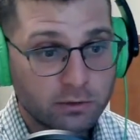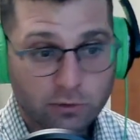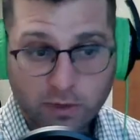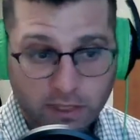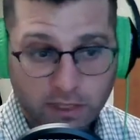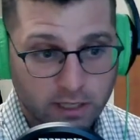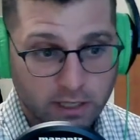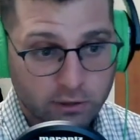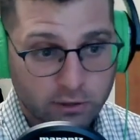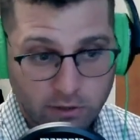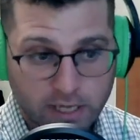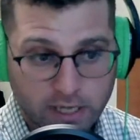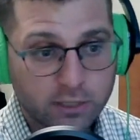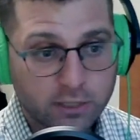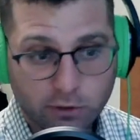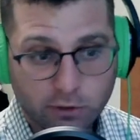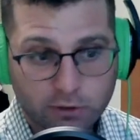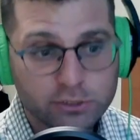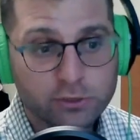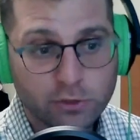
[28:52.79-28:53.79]
cranky
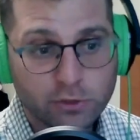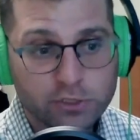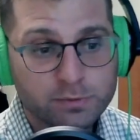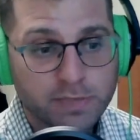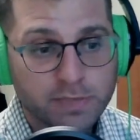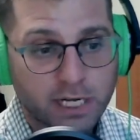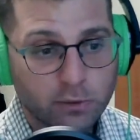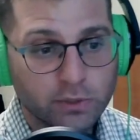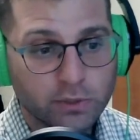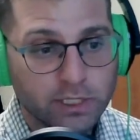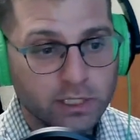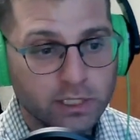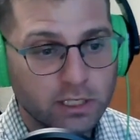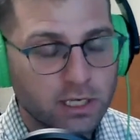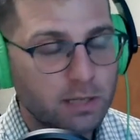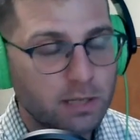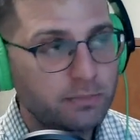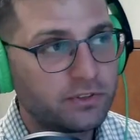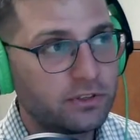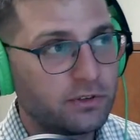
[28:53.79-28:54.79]
old Jewish men I really look
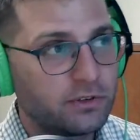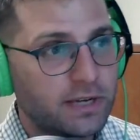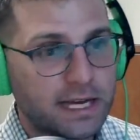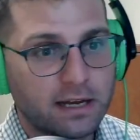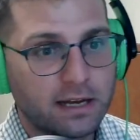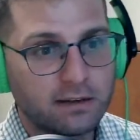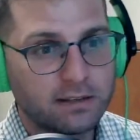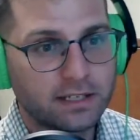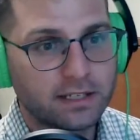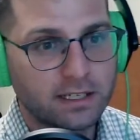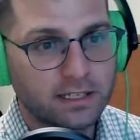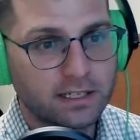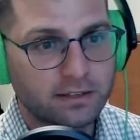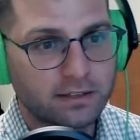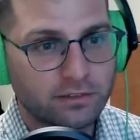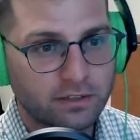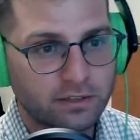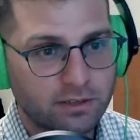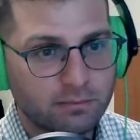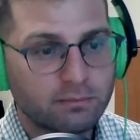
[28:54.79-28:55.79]
up to out, and I was
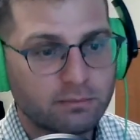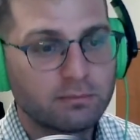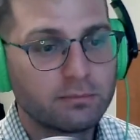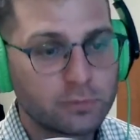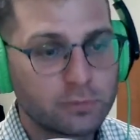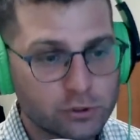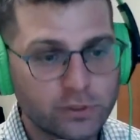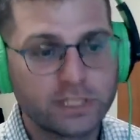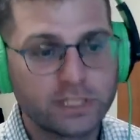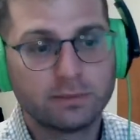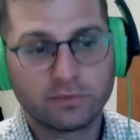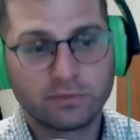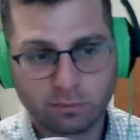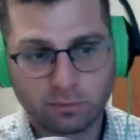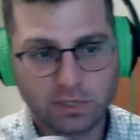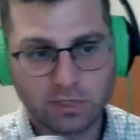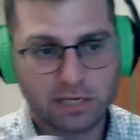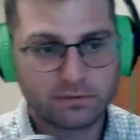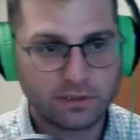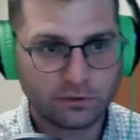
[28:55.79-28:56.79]
going to treat them to
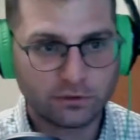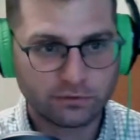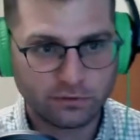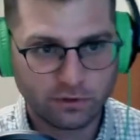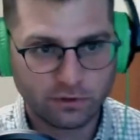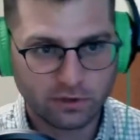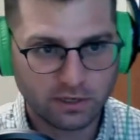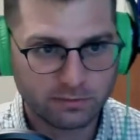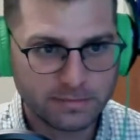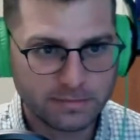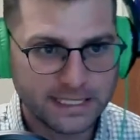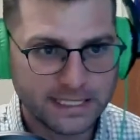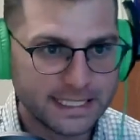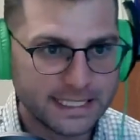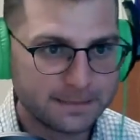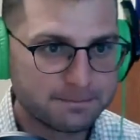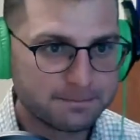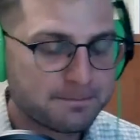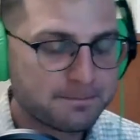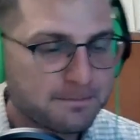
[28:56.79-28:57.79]
breakfast for a
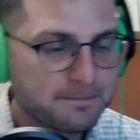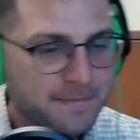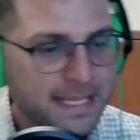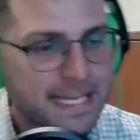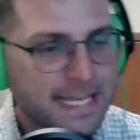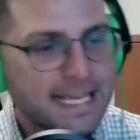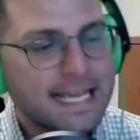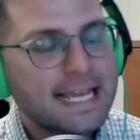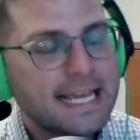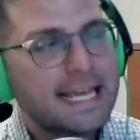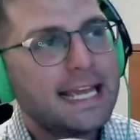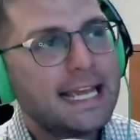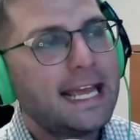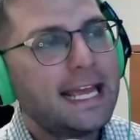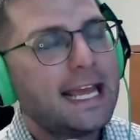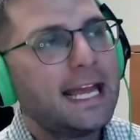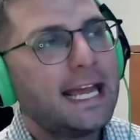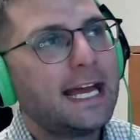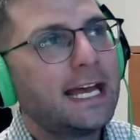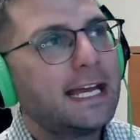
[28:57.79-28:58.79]
meeting.
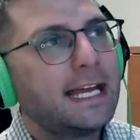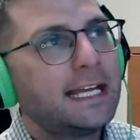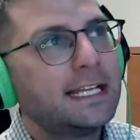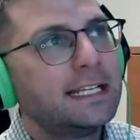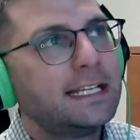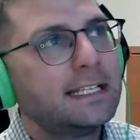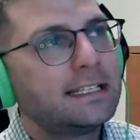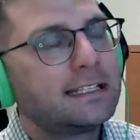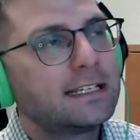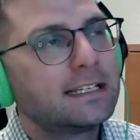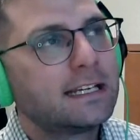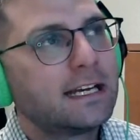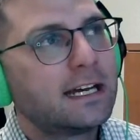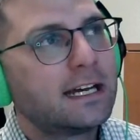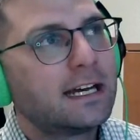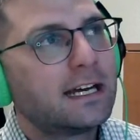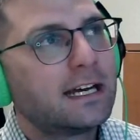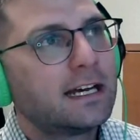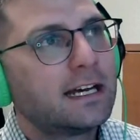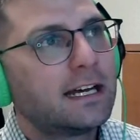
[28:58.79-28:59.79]
And
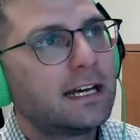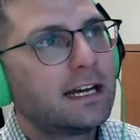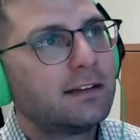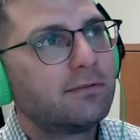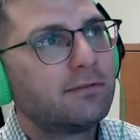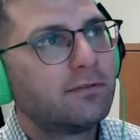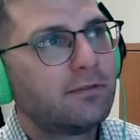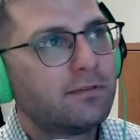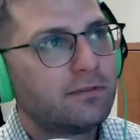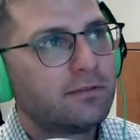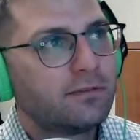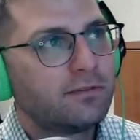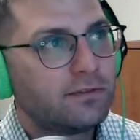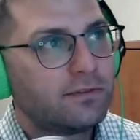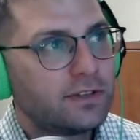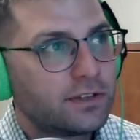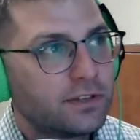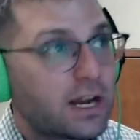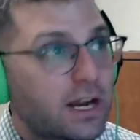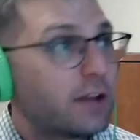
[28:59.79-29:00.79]

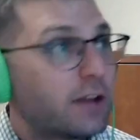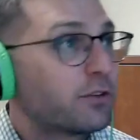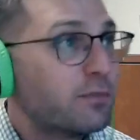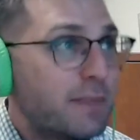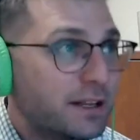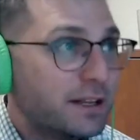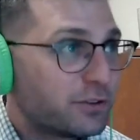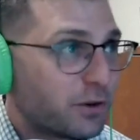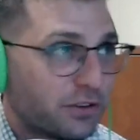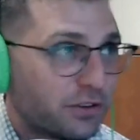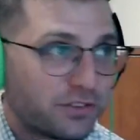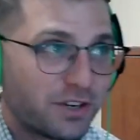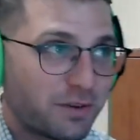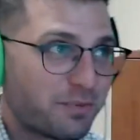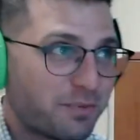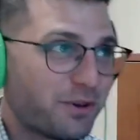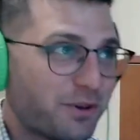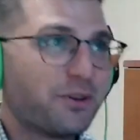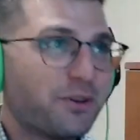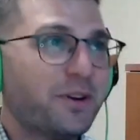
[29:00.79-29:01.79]
these are guys were mentors in our
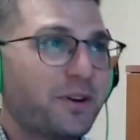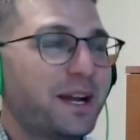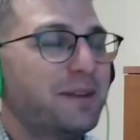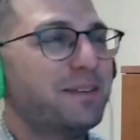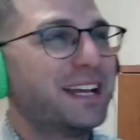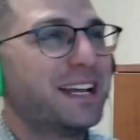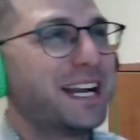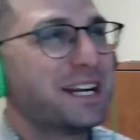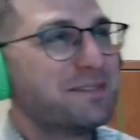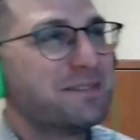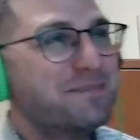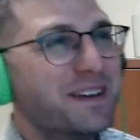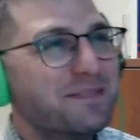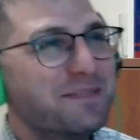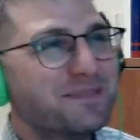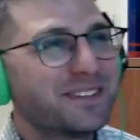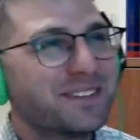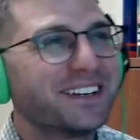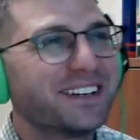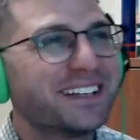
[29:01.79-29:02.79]
program. And I
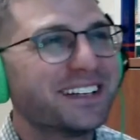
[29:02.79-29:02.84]
remember